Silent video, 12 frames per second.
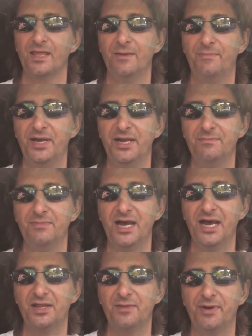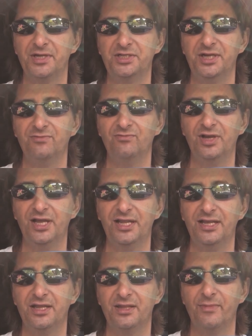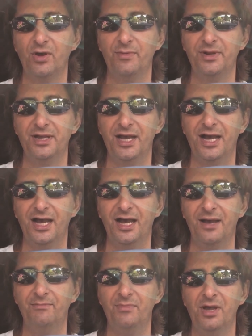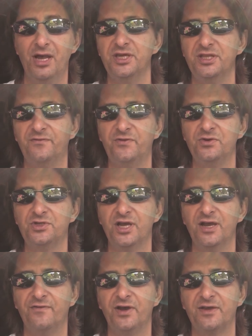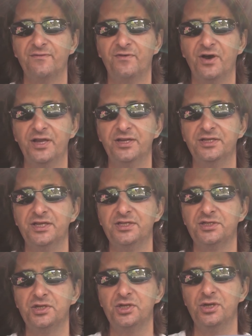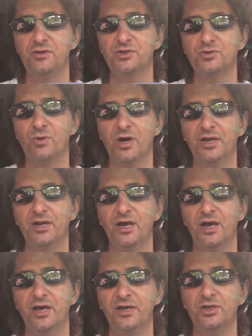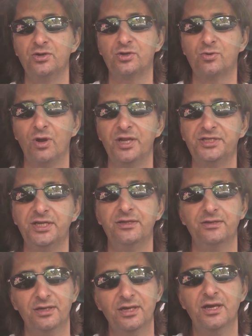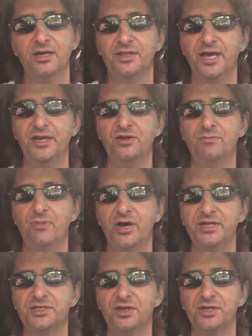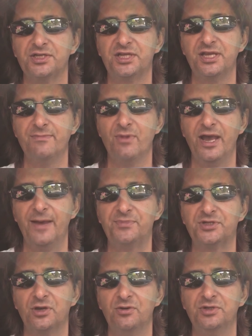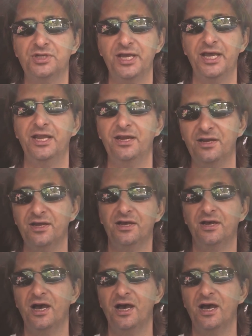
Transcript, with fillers: A bit out of the budget really at the moment. Um, in the future, if I can find a decent used one uh, in good quality, then you might start to see my episodes in